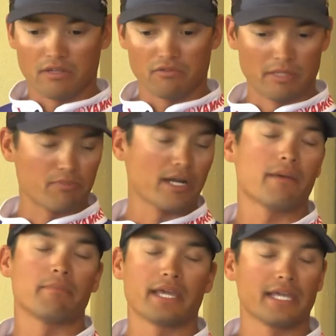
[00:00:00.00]

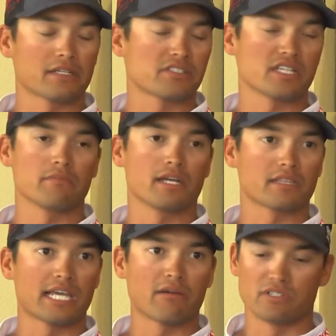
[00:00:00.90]
riprap bank or something
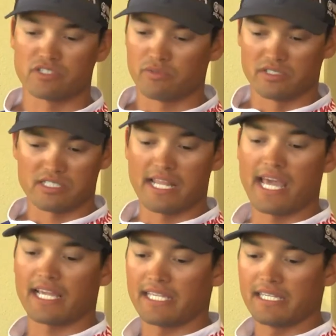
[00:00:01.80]
like that where it's real
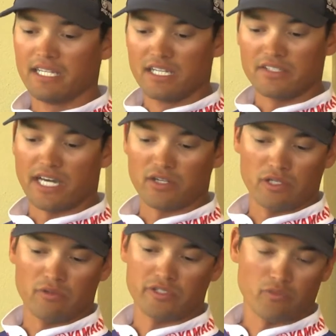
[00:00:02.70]
snaggy, not
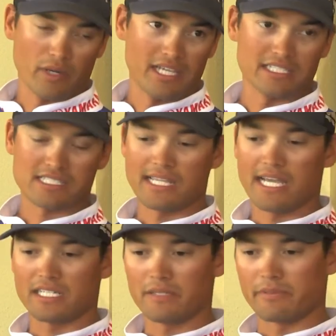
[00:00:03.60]
only will your weight get
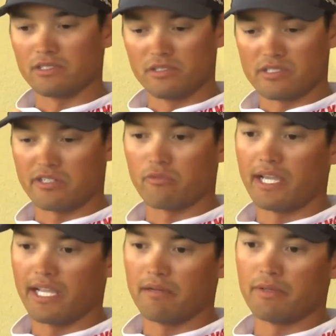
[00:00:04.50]
snagged up, you're losing your
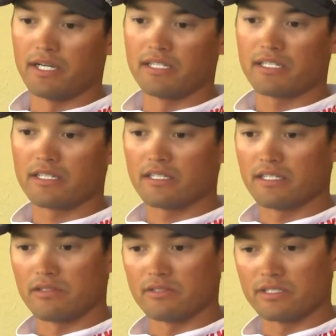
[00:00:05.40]
weight, but you
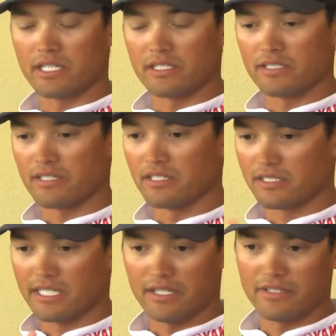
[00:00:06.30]
know, you got your
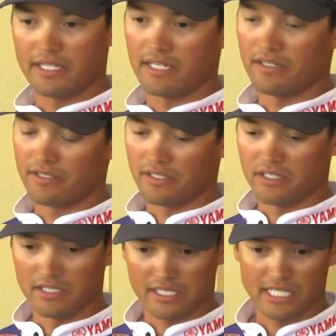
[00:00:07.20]
hook down there, your
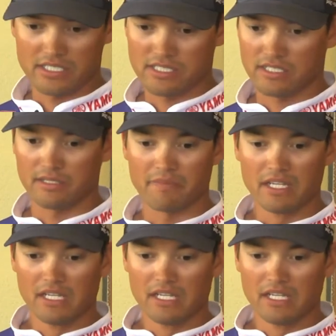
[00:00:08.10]
hook catches a